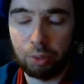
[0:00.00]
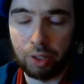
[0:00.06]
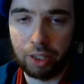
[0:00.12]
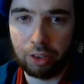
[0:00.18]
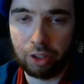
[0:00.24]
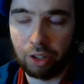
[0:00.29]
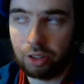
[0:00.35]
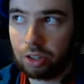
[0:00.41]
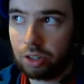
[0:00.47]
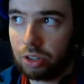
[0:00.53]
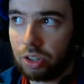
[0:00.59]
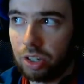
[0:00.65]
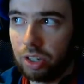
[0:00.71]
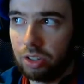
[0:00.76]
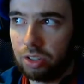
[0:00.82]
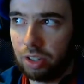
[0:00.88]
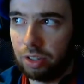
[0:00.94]
others,
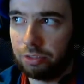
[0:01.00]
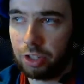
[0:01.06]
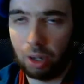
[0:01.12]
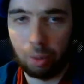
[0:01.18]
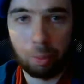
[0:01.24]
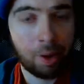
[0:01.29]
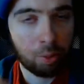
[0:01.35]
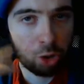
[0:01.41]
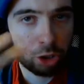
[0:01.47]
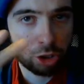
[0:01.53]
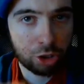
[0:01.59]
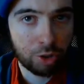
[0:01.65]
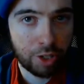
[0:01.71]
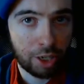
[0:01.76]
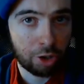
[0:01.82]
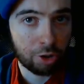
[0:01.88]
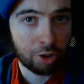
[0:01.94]
is if someone wants to
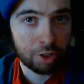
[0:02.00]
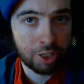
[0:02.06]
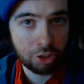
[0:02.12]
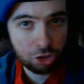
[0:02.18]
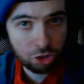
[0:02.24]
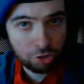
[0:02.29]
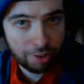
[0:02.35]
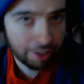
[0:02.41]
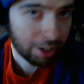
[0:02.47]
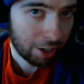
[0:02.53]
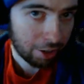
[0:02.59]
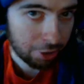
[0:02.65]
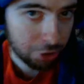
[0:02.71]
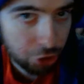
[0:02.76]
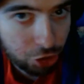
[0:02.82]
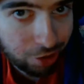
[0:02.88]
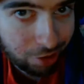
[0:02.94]
get your attention, they kind of
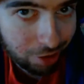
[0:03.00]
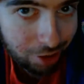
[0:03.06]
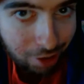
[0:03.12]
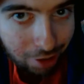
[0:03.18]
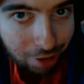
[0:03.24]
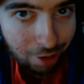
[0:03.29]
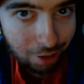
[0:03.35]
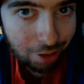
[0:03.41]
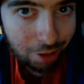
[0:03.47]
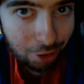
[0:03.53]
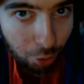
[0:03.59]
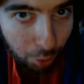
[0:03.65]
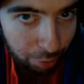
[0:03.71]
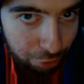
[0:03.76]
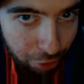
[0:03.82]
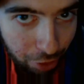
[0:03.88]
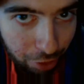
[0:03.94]
just go in
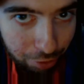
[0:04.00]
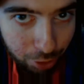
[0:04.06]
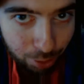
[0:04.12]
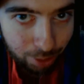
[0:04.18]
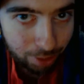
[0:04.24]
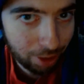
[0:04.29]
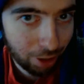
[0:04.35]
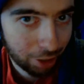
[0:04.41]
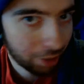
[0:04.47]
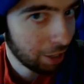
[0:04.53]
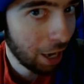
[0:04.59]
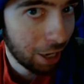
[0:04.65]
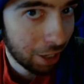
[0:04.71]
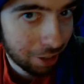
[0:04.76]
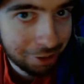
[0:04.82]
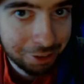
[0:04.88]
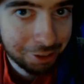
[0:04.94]
front of you and they're like,
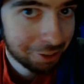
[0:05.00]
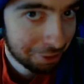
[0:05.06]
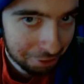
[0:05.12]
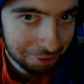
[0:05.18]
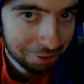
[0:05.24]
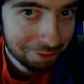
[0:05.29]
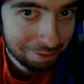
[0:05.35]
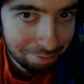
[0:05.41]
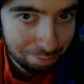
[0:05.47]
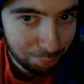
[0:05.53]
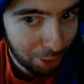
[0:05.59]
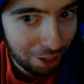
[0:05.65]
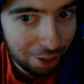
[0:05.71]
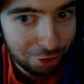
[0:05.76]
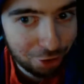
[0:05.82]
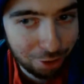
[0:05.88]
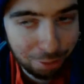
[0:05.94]
hey, pay
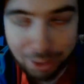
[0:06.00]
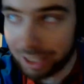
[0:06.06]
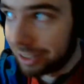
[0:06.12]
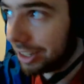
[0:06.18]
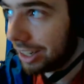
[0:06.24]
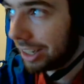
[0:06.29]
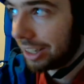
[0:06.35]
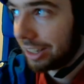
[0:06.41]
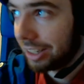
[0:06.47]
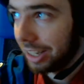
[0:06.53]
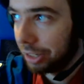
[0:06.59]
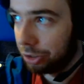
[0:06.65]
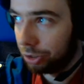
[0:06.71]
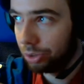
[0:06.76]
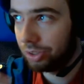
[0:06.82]
attention to me, and use the